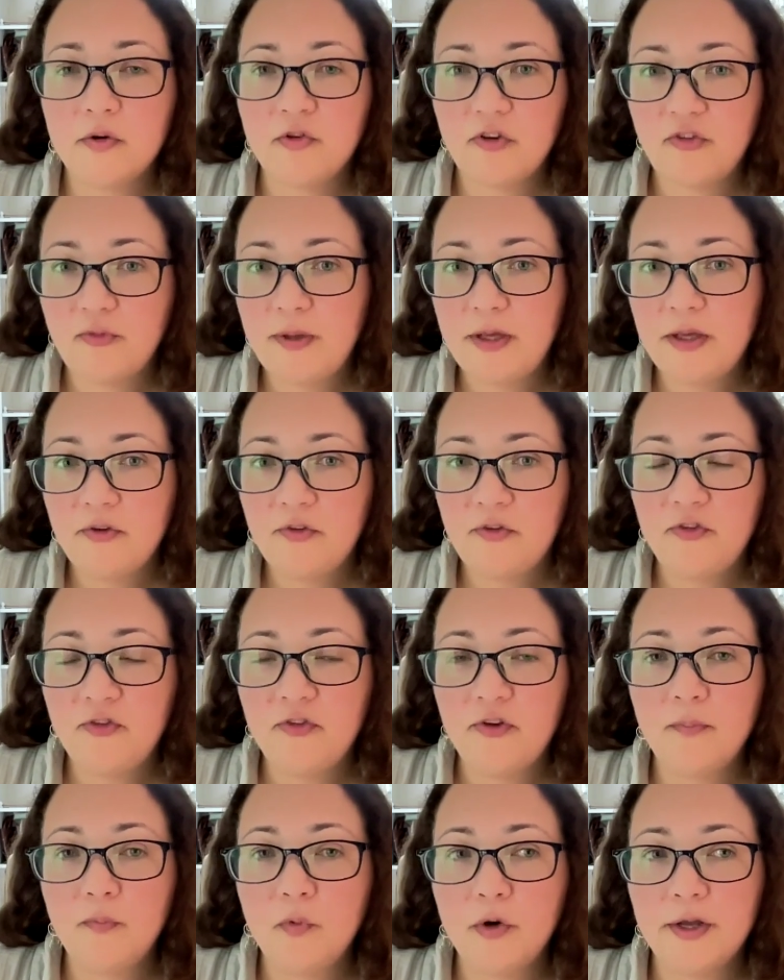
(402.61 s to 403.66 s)
Just because
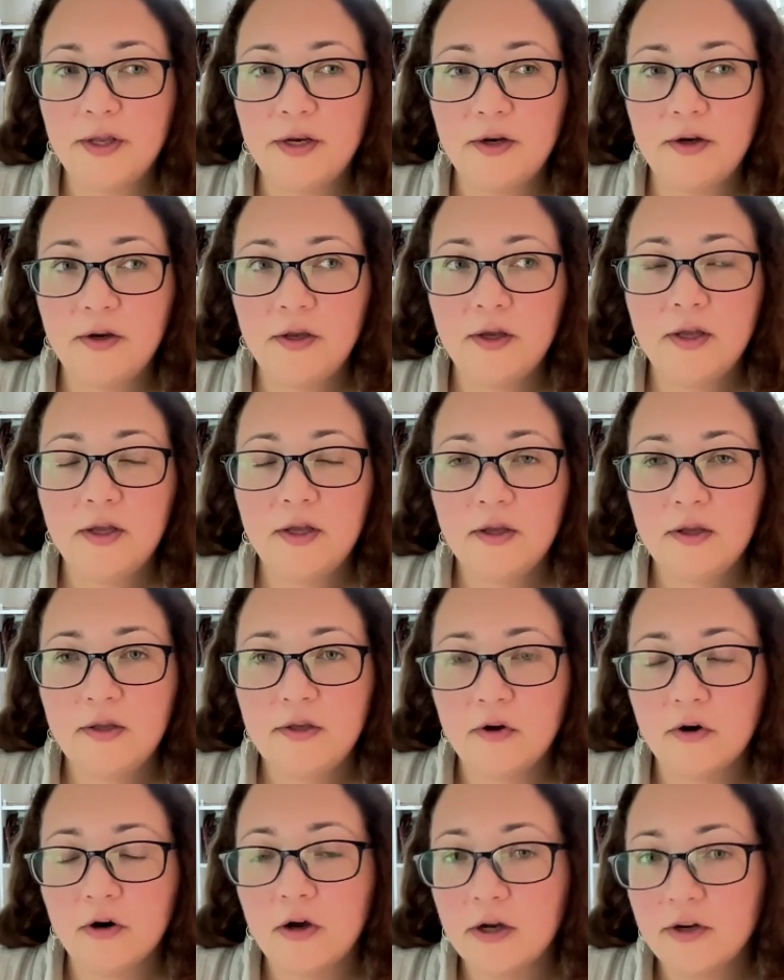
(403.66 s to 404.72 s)
someone,
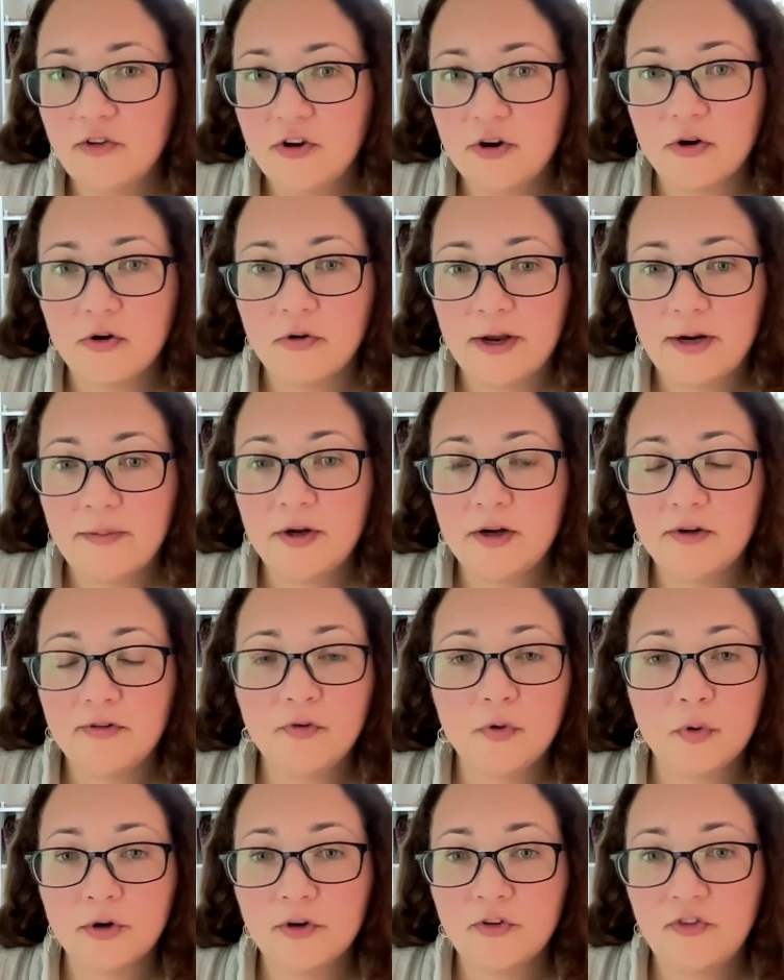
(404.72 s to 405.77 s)
your aunt or your grandma,
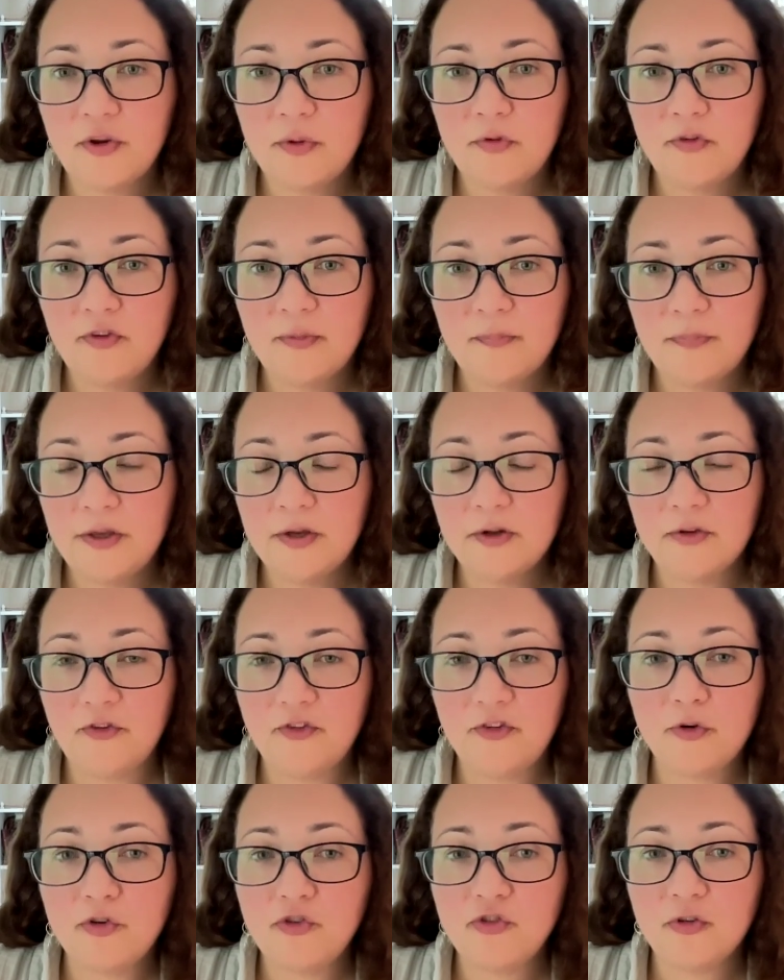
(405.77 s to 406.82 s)
forwards you something on
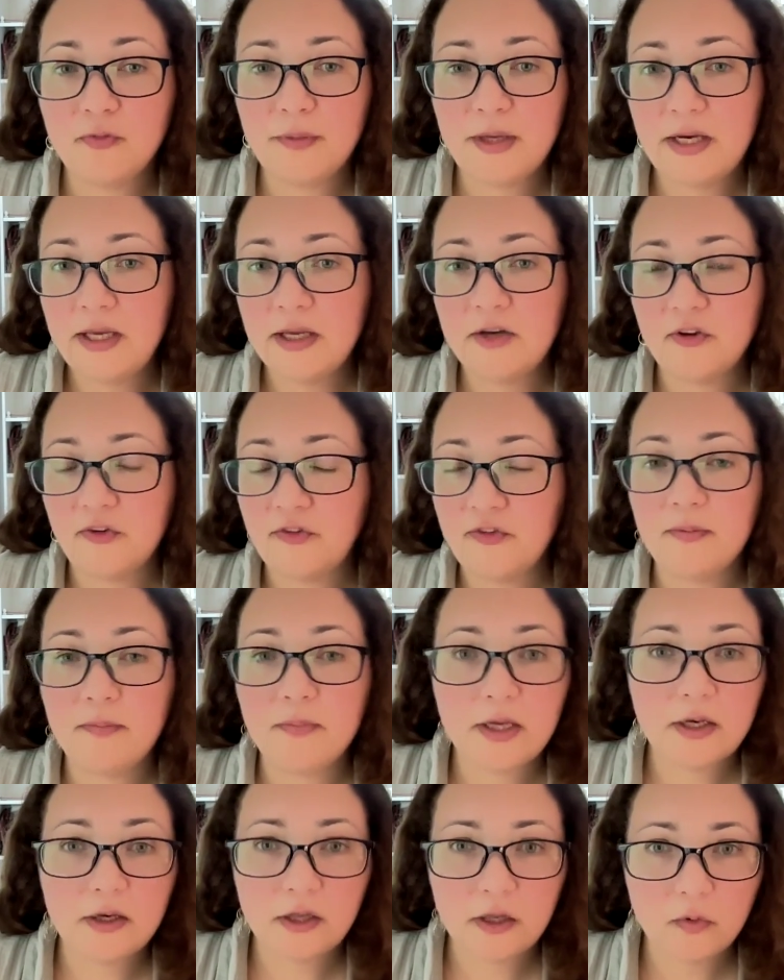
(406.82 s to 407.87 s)
social media doesn't
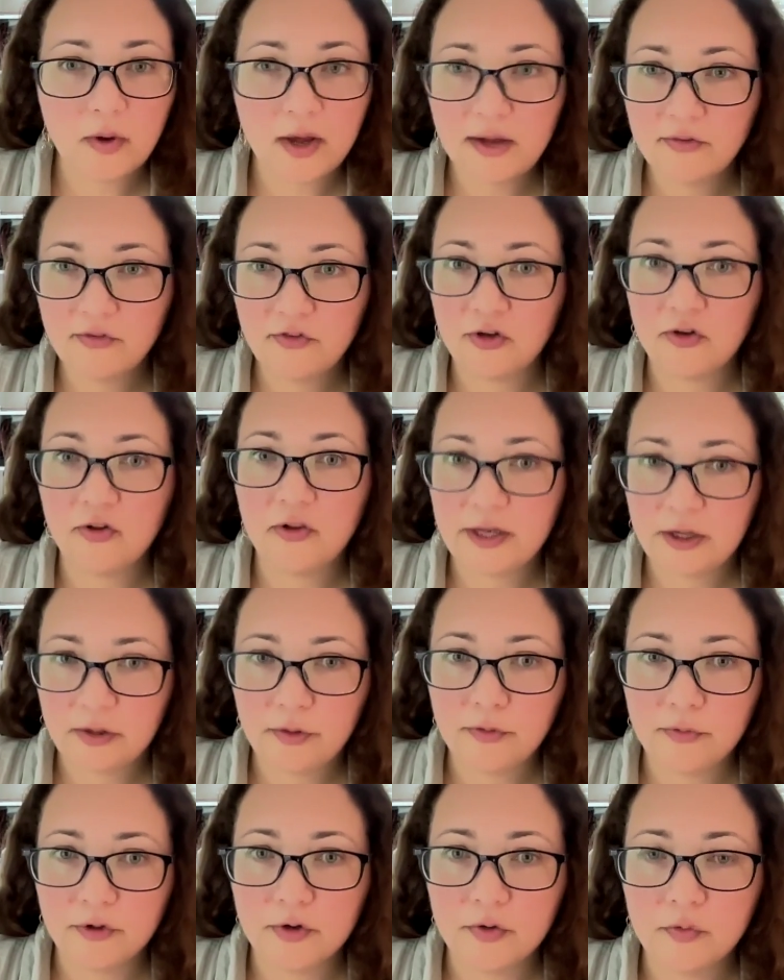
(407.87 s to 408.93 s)
mean you have to click
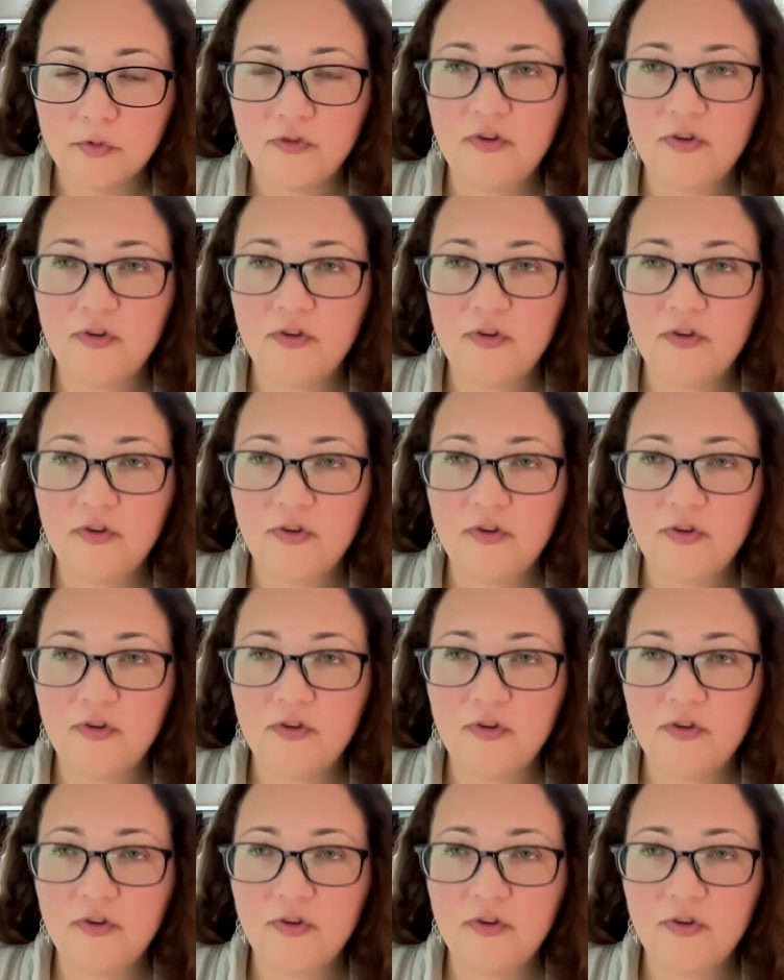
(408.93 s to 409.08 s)
through.